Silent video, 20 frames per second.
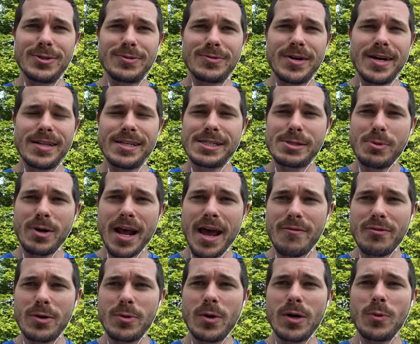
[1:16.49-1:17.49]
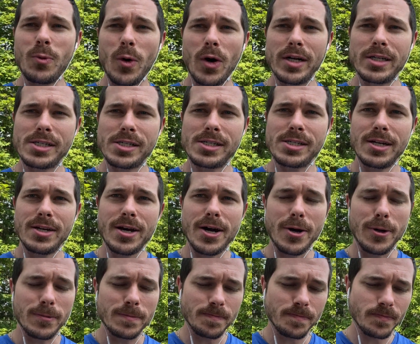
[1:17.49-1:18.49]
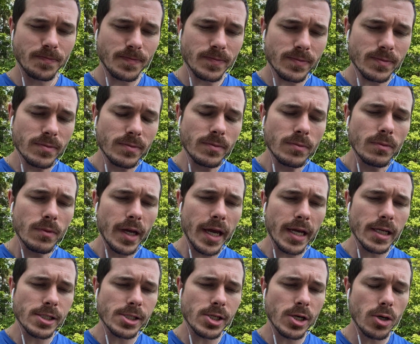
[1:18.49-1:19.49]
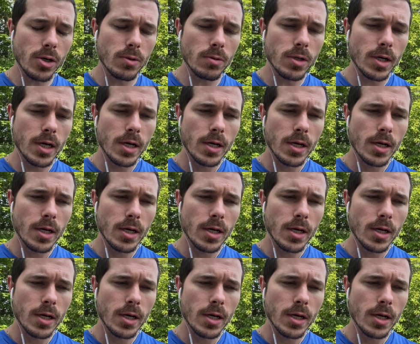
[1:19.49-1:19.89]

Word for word: Right? This is what everyone wants to know. And so